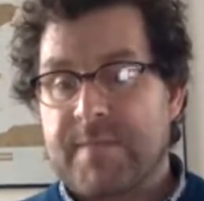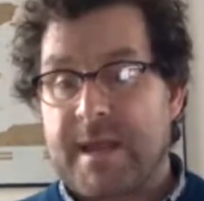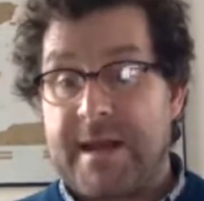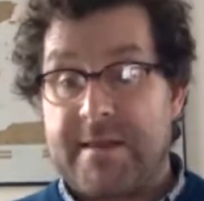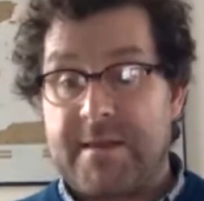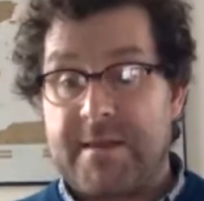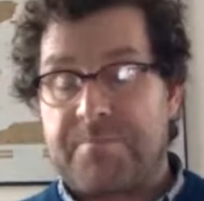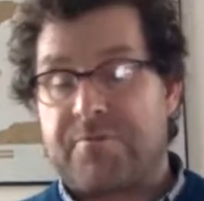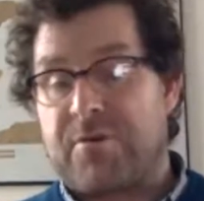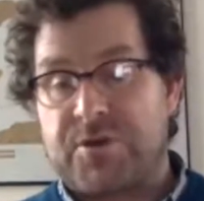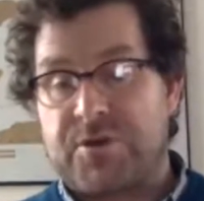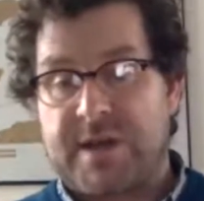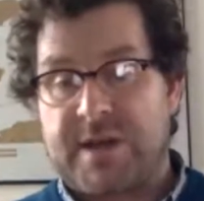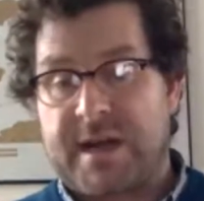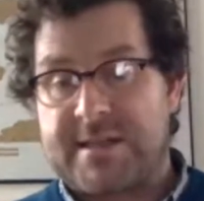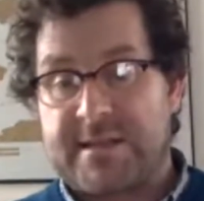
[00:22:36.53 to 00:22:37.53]
in the
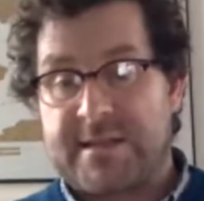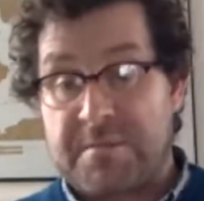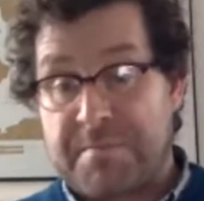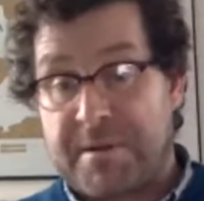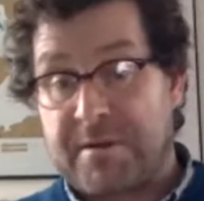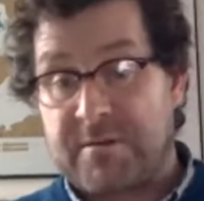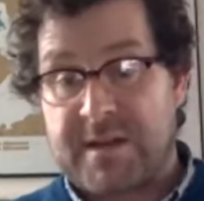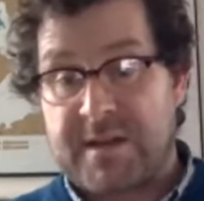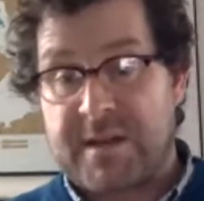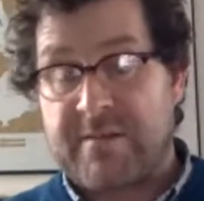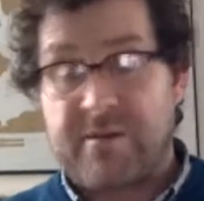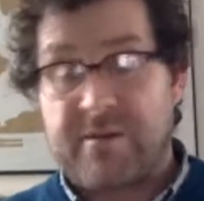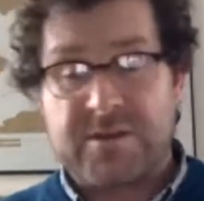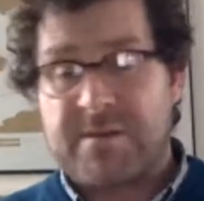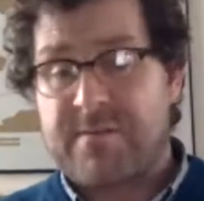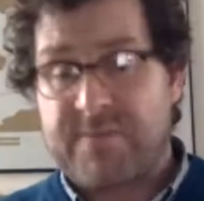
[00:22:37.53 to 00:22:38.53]
project and the building, they're
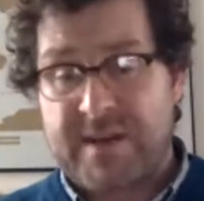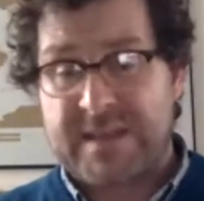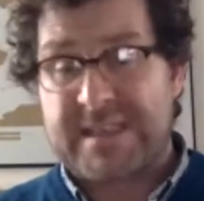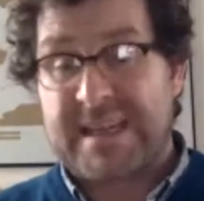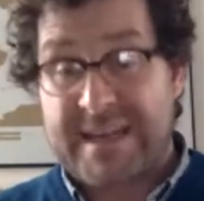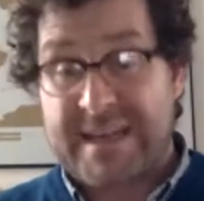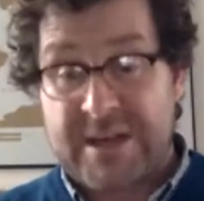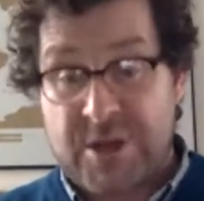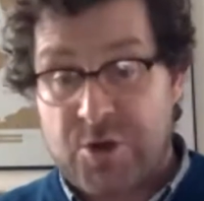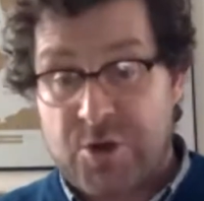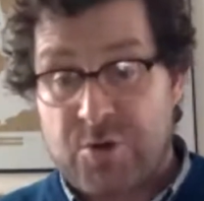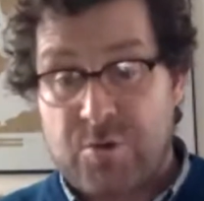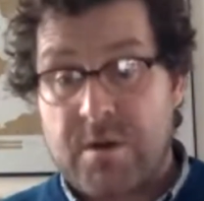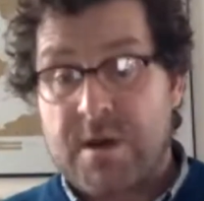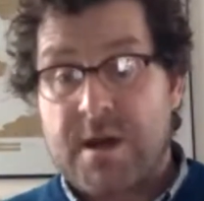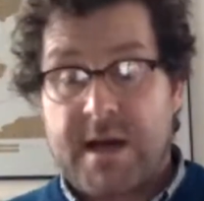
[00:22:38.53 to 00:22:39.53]
also investing in
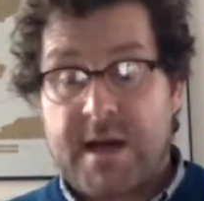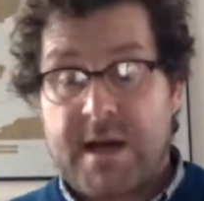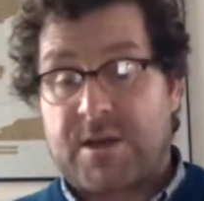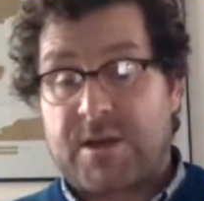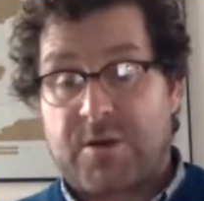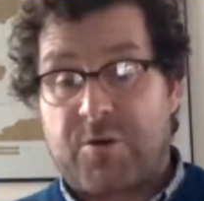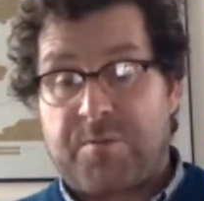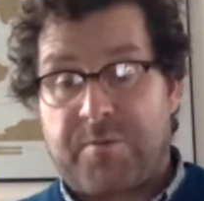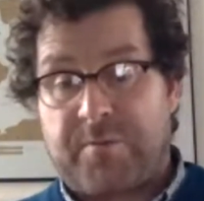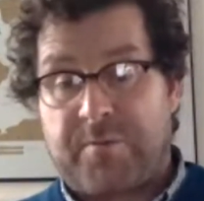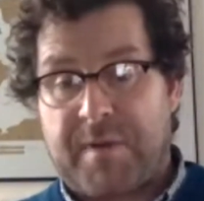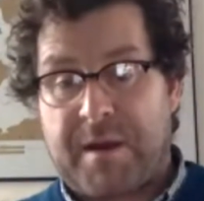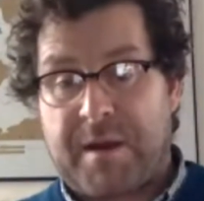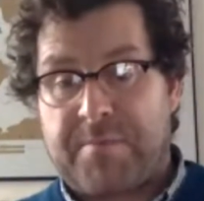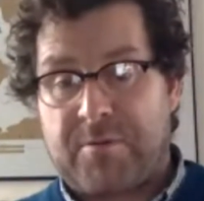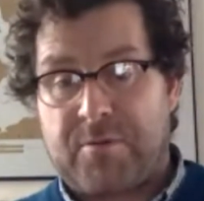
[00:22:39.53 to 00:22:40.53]
you as a group of
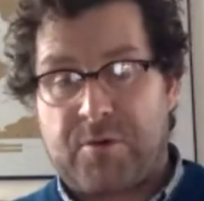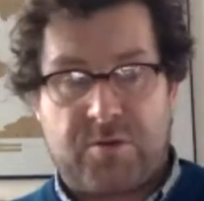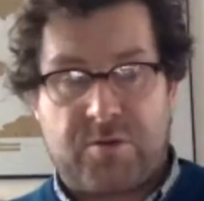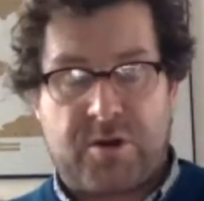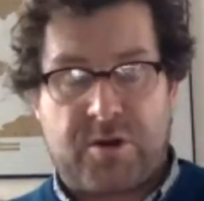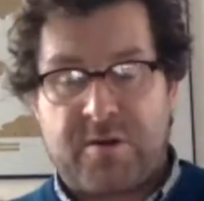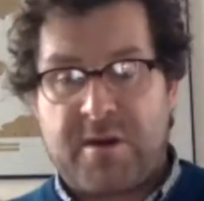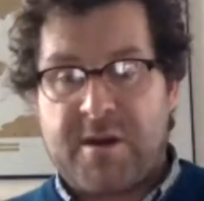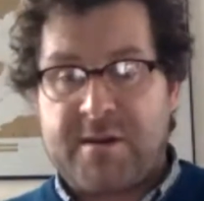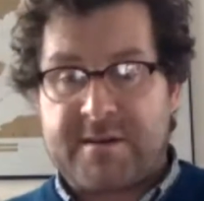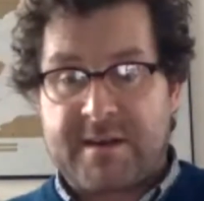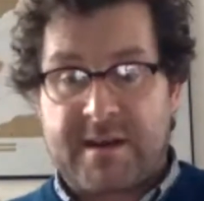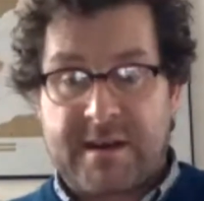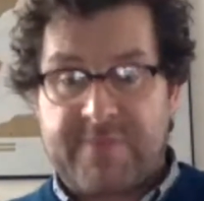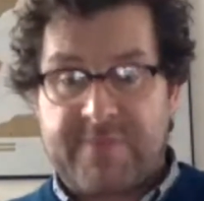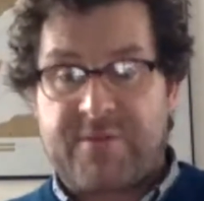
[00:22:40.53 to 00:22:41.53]
people who can
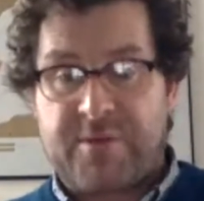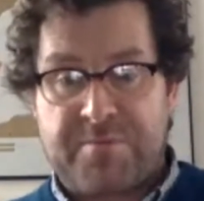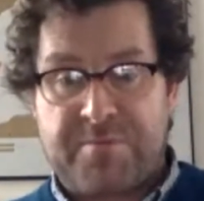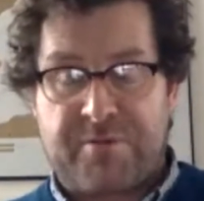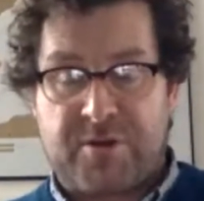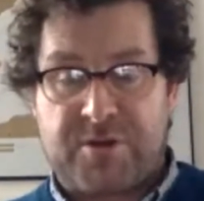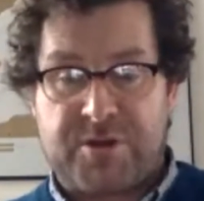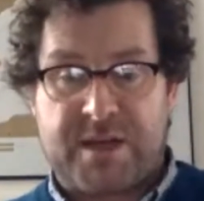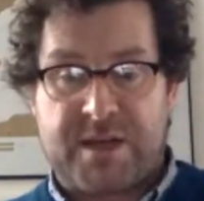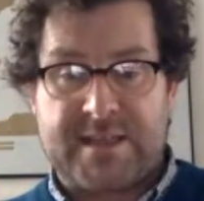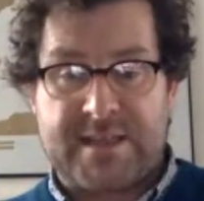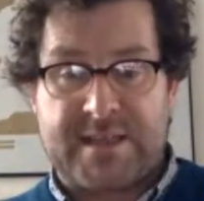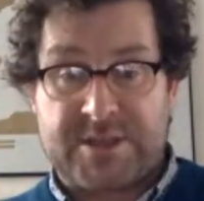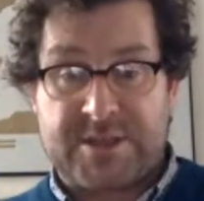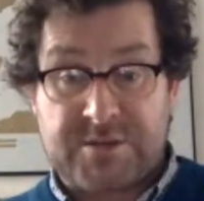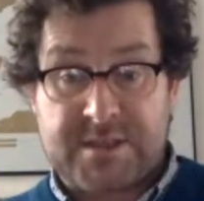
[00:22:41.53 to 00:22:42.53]
deliver the project
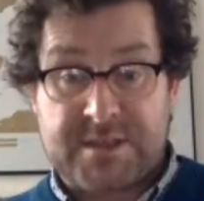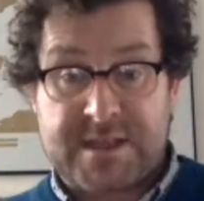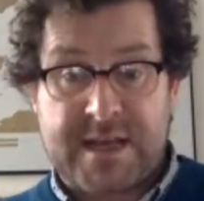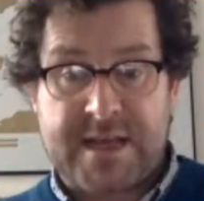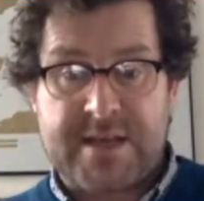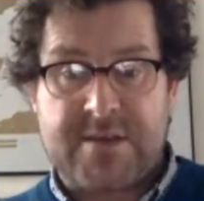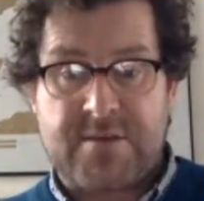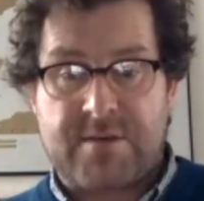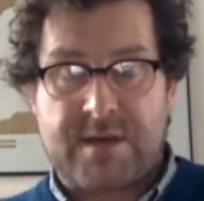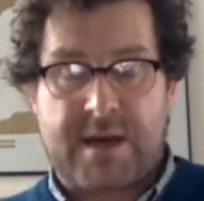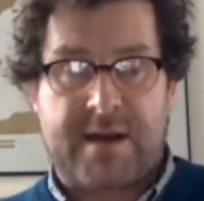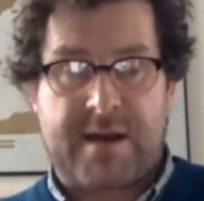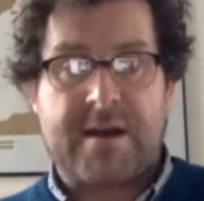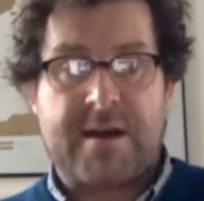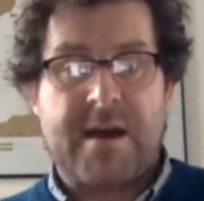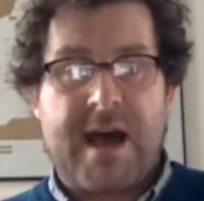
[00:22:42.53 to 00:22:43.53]
as you say you
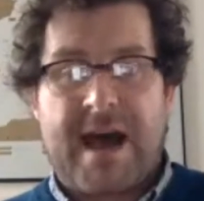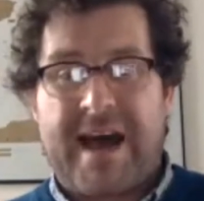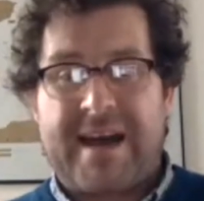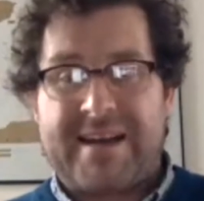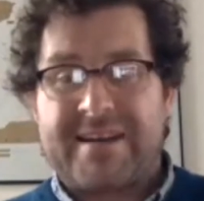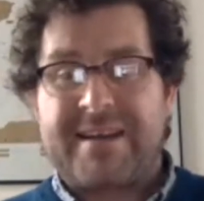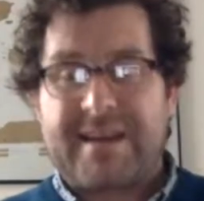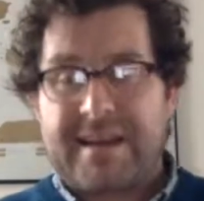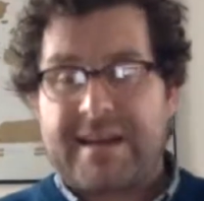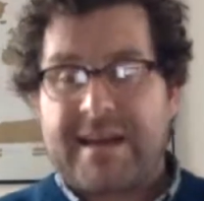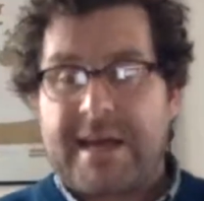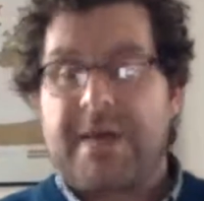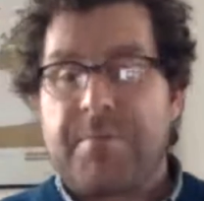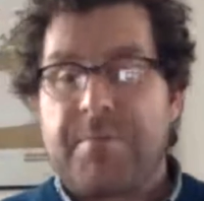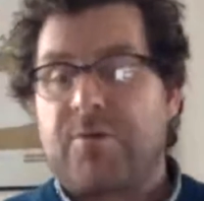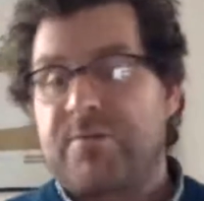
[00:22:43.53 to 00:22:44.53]
can and can
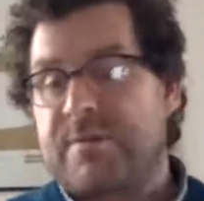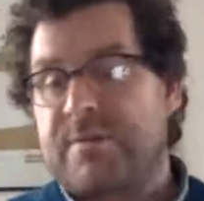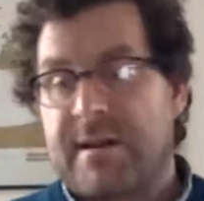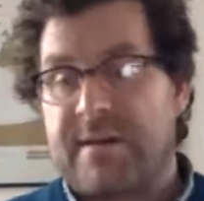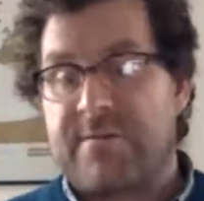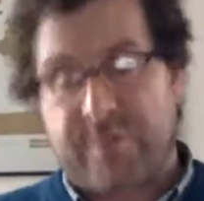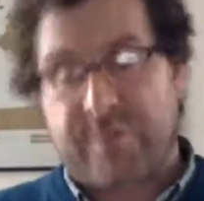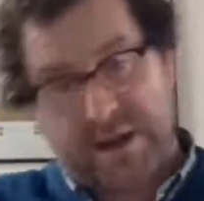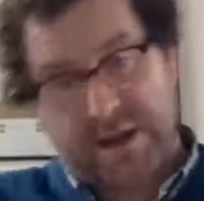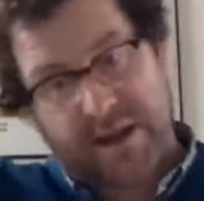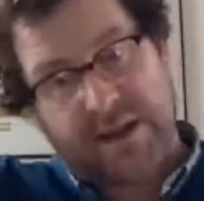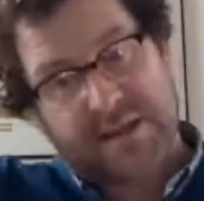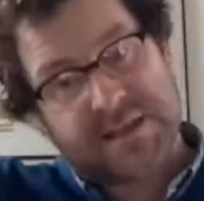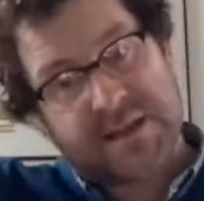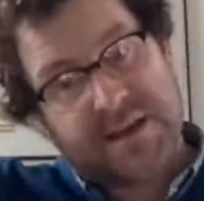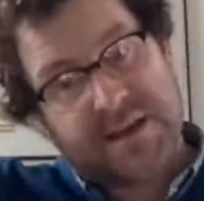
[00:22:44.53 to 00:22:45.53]
keep on delivering
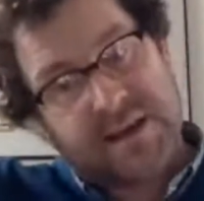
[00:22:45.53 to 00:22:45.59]
it.